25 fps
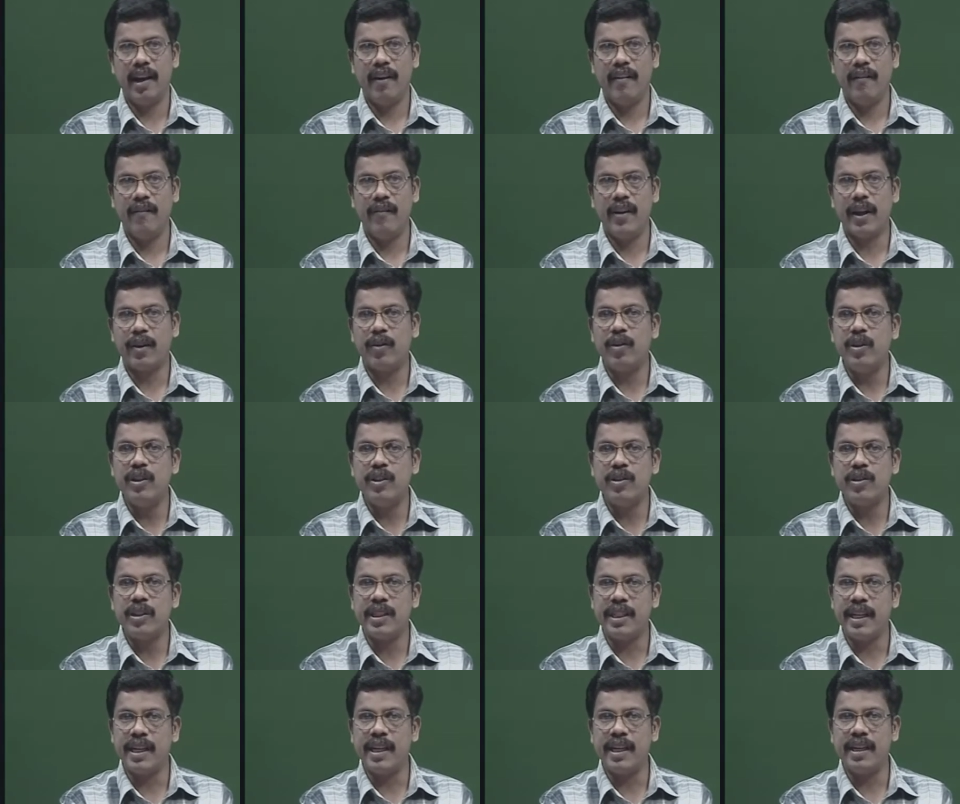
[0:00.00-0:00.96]
We are going to
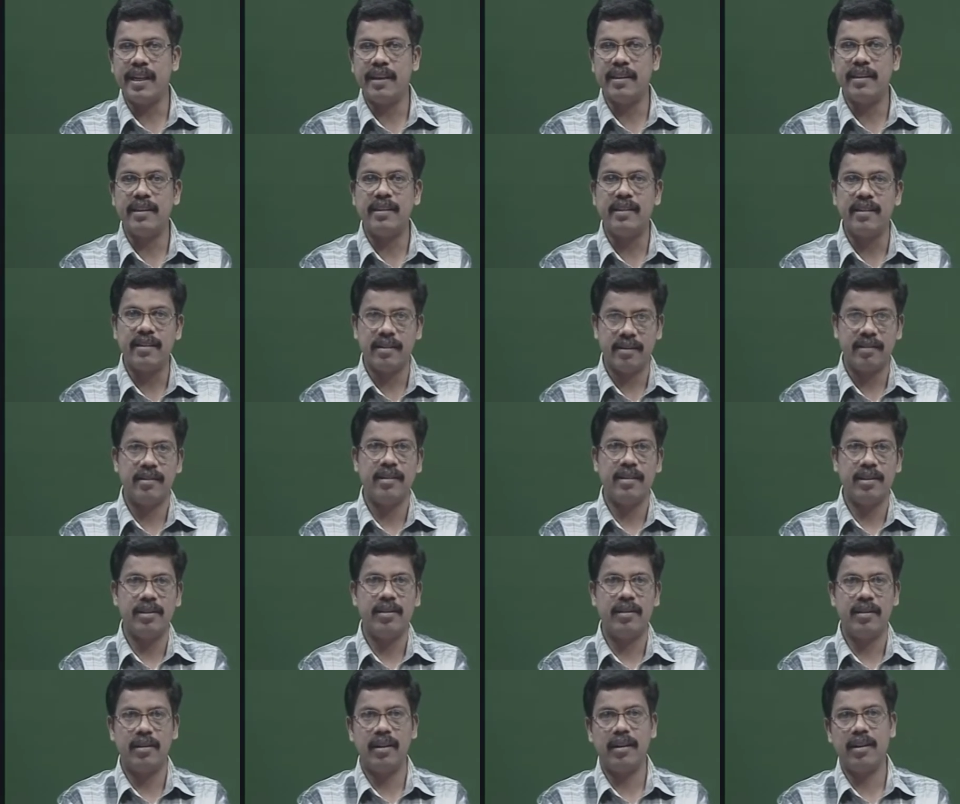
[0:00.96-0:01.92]
see it in
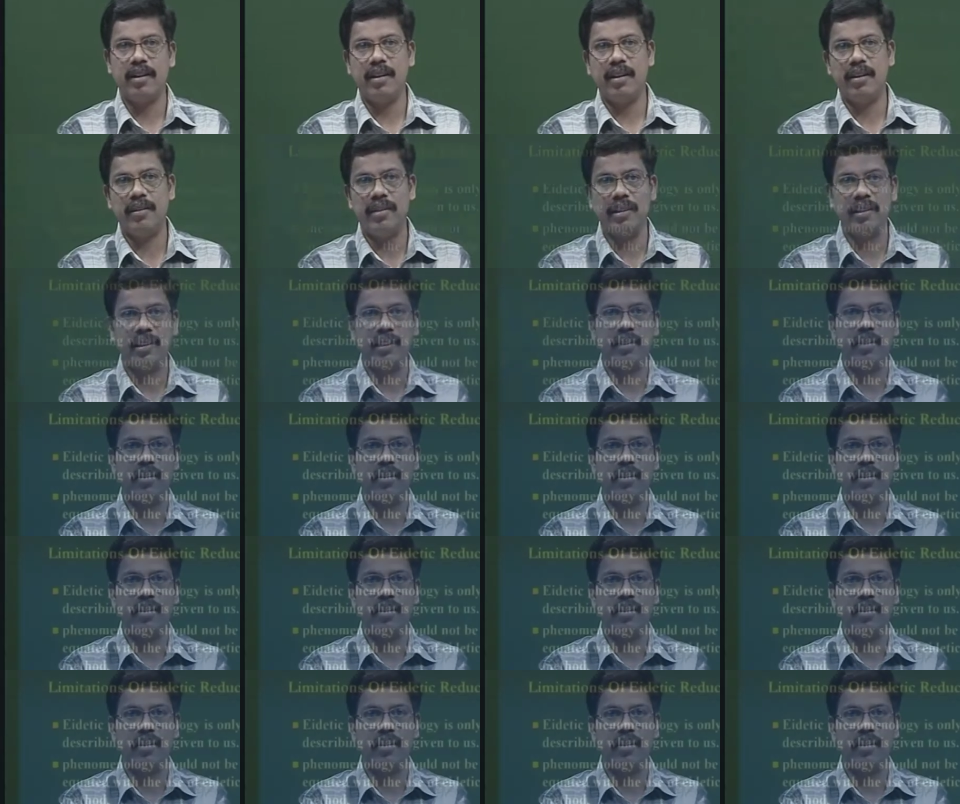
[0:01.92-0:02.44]
this